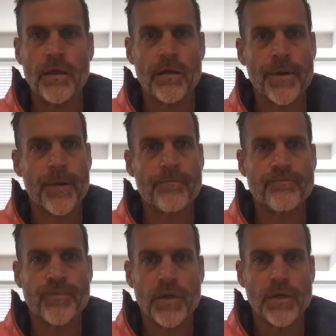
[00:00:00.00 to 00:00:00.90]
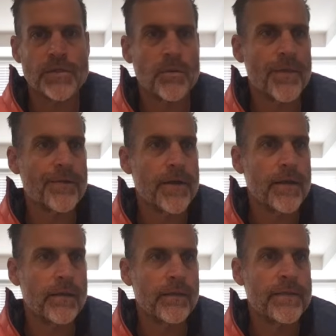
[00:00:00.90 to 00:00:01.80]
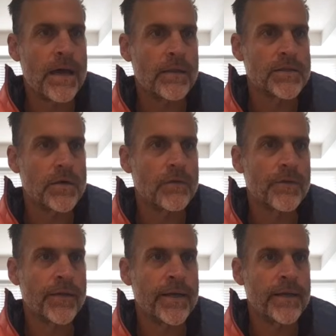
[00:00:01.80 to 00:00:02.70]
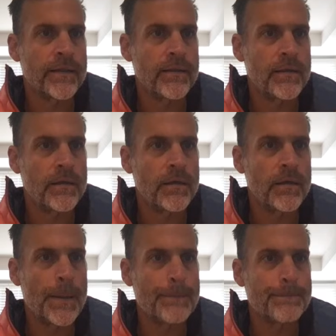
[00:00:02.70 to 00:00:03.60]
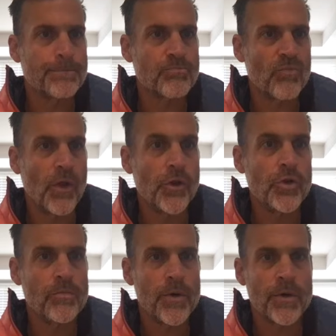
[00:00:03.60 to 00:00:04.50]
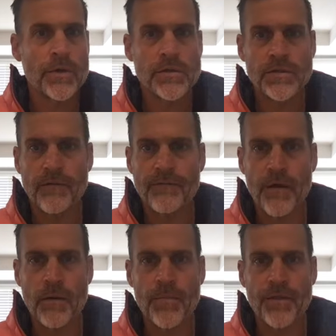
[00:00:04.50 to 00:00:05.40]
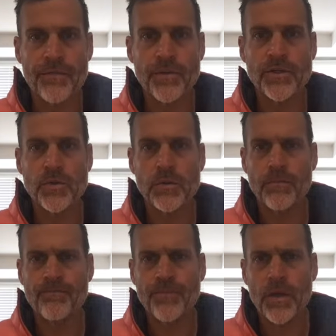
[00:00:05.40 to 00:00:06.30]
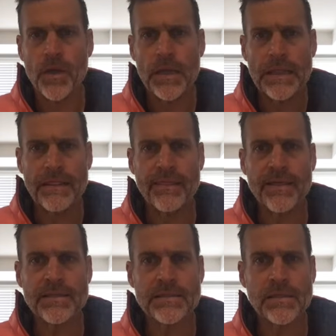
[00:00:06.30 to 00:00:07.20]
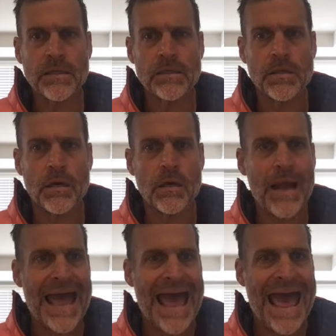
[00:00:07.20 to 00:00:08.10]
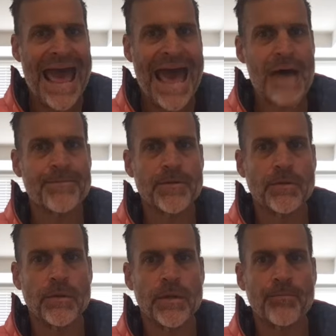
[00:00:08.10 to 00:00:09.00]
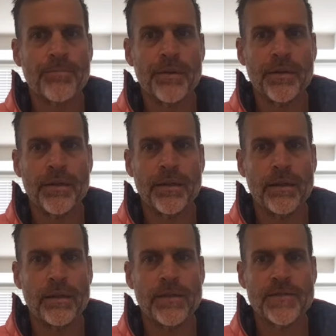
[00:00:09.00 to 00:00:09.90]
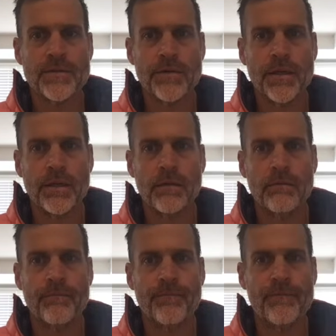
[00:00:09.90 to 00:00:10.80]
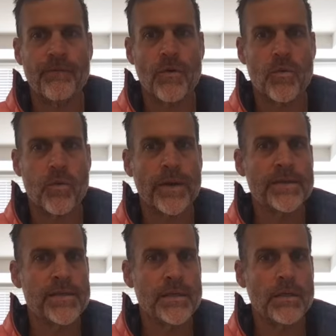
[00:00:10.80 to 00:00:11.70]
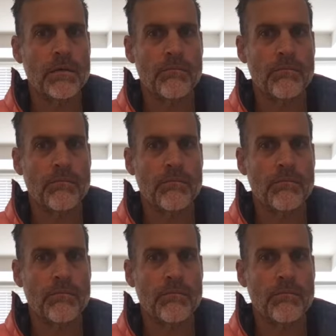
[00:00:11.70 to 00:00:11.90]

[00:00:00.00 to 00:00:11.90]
There we go. So 138, now let's overlay the new motors from 3 These things are absolutely blistering, crazy,